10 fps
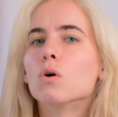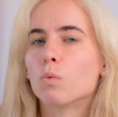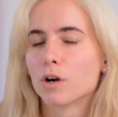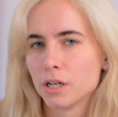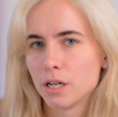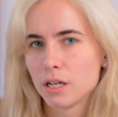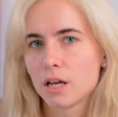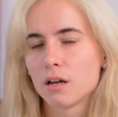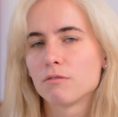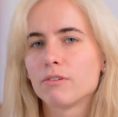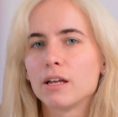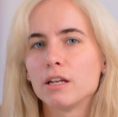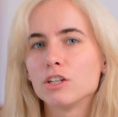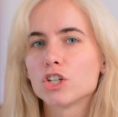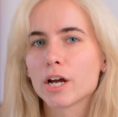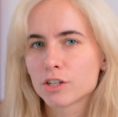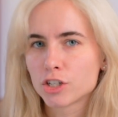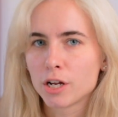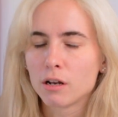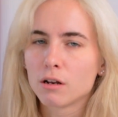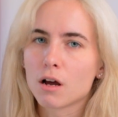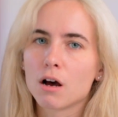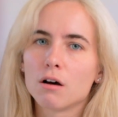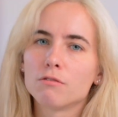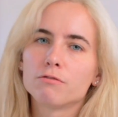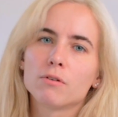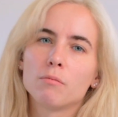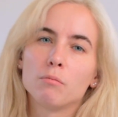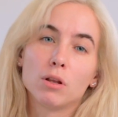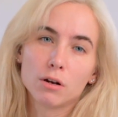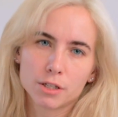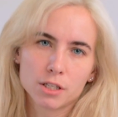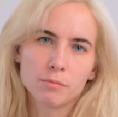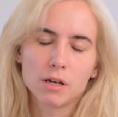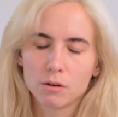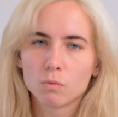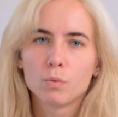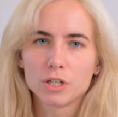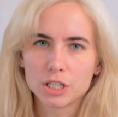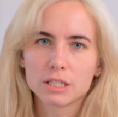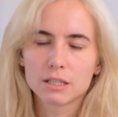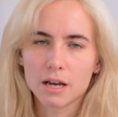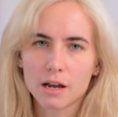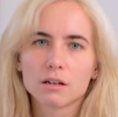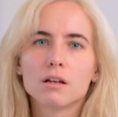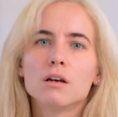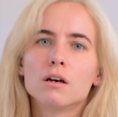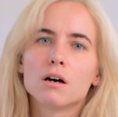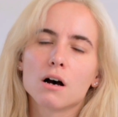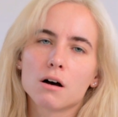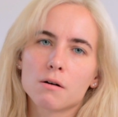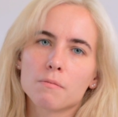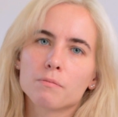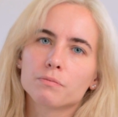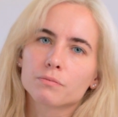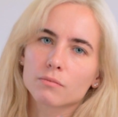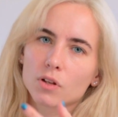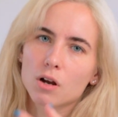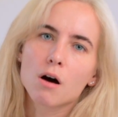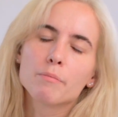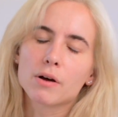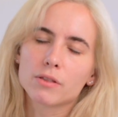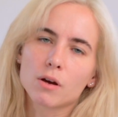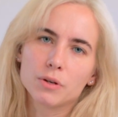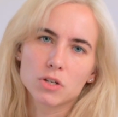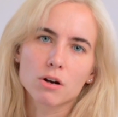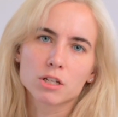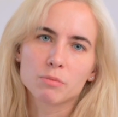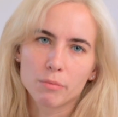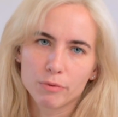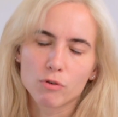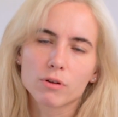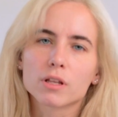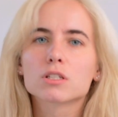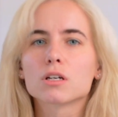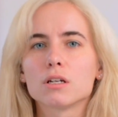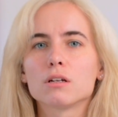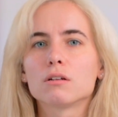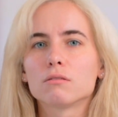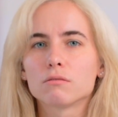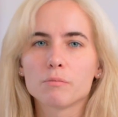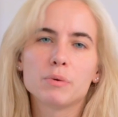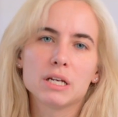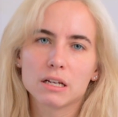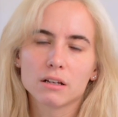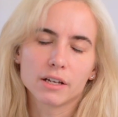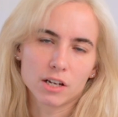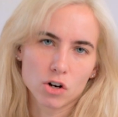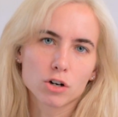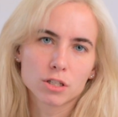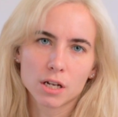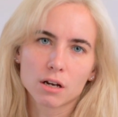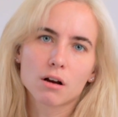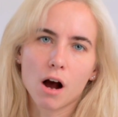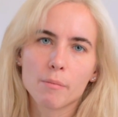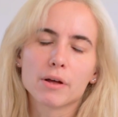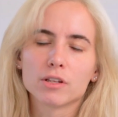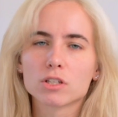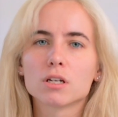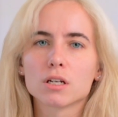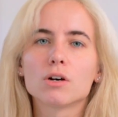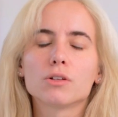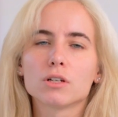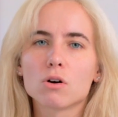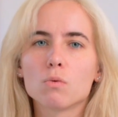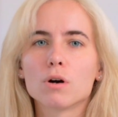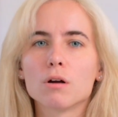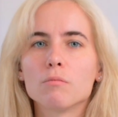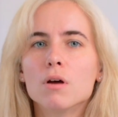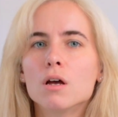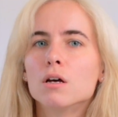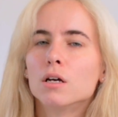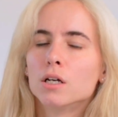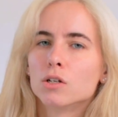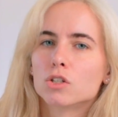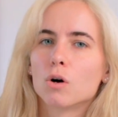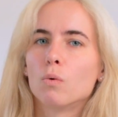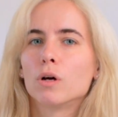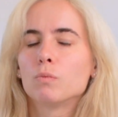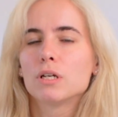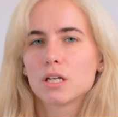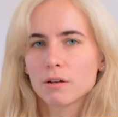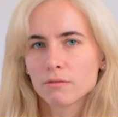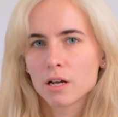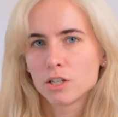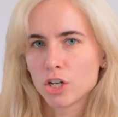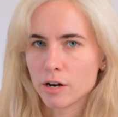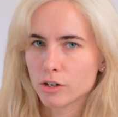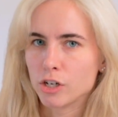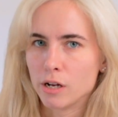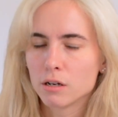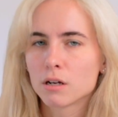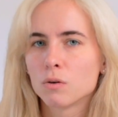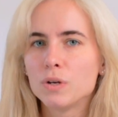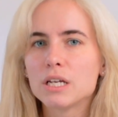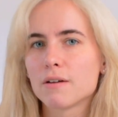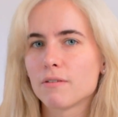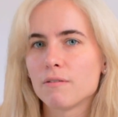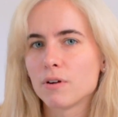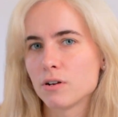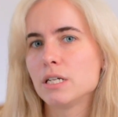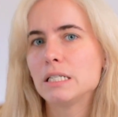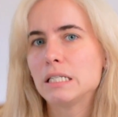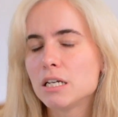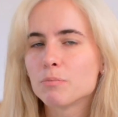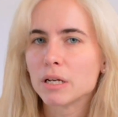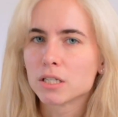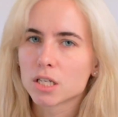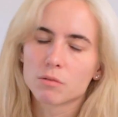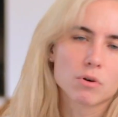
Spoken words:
we're going to give an injection of melarsamine, which is that compound that we talked about before that's going to be like an arsenic compound that's going to kill the adult worm. So when we give that injection, we give it very deep into the